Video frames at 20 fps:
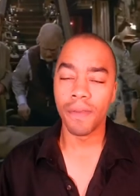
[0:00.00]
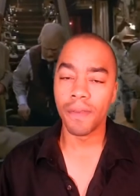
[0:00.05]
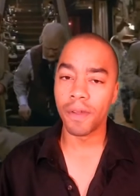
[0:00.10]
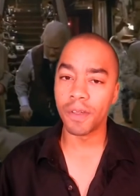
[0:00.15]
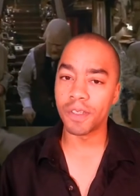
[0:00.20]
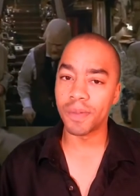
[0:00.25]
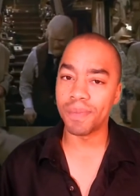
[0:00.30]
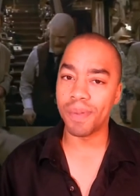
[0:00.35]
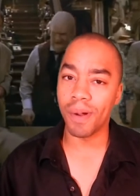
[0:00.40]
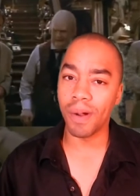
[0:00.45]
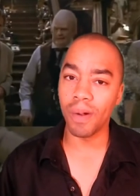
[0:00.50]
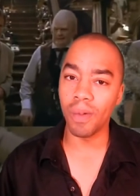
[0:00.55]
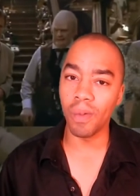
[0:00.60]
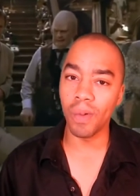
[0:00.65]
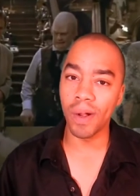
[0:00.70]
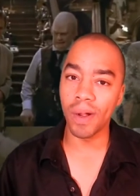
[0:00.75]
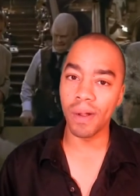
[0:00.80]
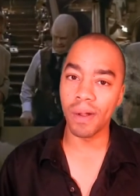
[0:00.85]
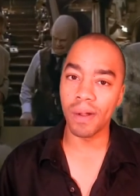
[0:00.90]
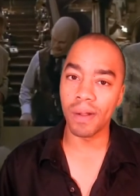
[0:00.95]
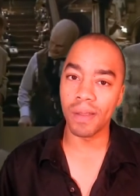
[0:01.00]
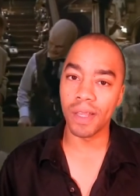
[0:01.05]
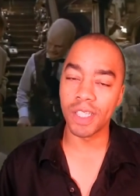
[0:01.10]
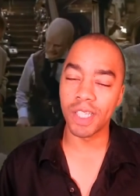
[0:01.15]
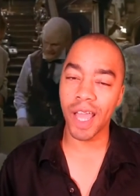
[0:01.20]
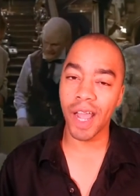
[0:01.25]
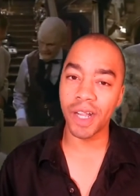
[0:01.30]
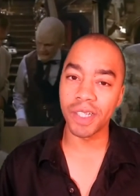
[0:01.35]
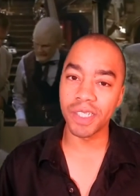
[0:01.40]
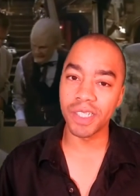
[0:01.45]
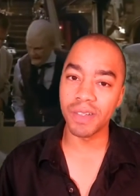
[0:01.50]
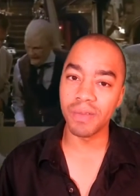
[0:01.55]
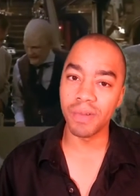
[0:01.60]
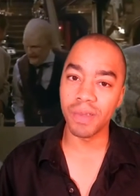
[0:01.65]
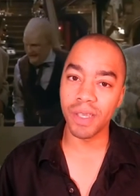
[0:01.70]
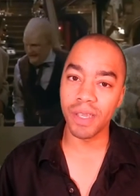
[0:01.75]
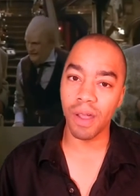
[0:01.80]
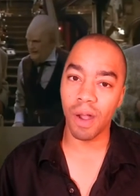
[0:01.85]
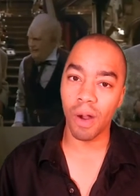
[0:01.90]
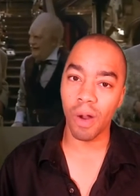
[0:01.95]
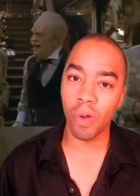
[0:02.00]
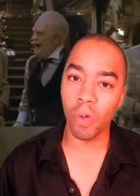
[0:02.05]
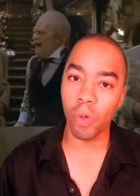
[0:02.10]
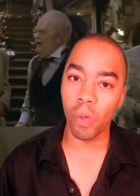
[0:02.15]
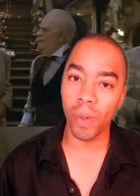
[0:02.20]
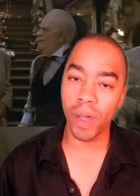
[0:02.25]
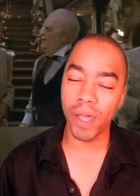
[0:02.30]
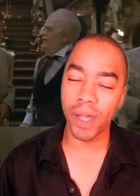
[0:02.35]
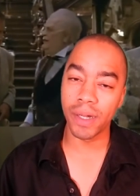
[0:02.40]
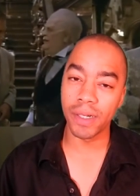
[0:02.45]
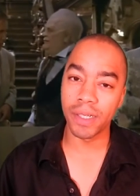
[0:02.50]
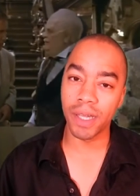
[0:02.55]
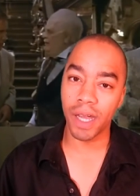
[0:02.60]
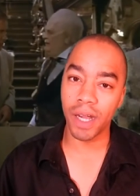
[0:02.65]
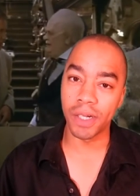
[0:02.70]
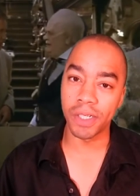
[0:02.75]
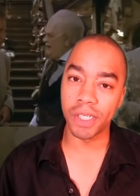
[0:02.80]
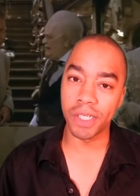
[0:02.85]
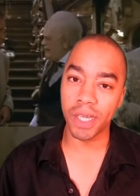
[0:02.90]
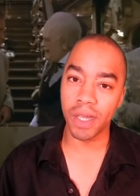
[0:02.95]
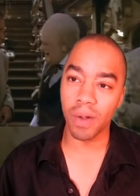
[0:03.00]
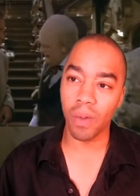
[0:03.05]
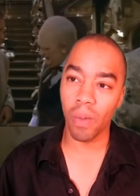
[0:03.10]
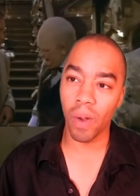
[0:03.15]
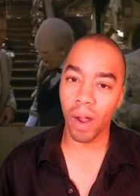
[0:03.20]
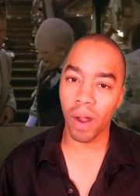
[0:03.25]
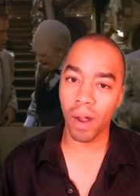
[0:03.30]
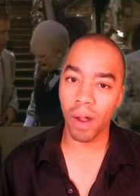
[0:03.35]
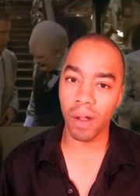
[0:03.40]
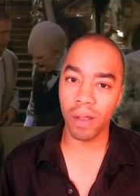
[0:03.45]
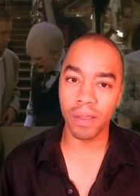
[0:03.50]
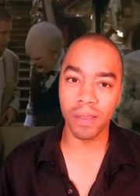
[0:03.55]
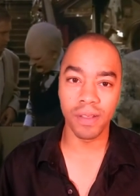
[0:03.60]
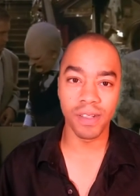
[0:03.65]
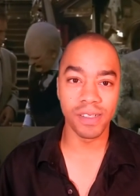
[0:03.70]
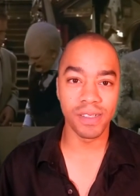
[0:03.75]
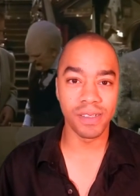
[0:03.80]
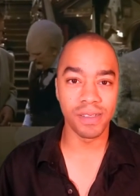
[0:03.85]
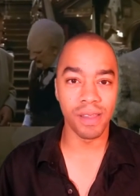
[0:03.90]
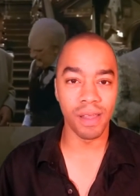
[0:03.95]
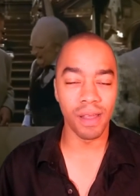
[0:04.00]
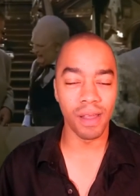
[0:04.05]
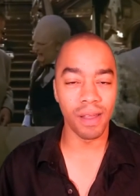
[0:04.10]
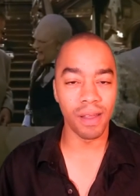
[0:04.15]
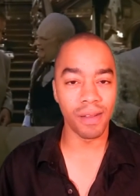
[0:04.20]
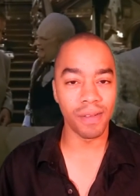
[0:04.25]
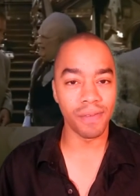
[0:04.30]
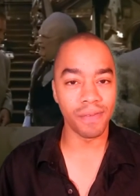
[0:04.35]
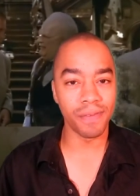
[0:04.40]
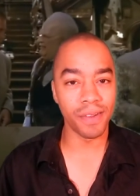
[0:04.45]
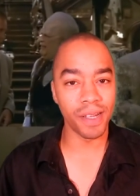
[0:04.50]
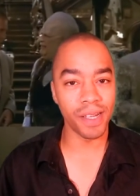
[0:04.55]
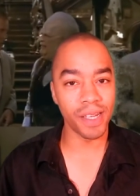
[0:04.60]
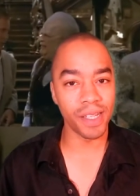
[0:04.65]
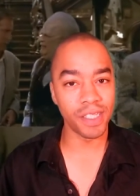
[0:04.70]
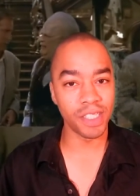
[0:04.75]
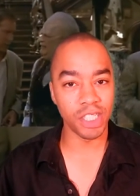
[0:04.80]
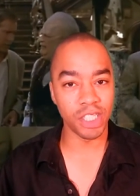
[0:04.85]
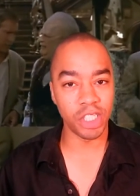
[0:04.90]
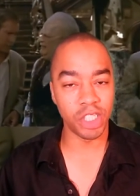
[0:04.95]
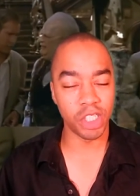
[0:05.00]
There's a part where that's actually really heartwarming and touching where the fucking the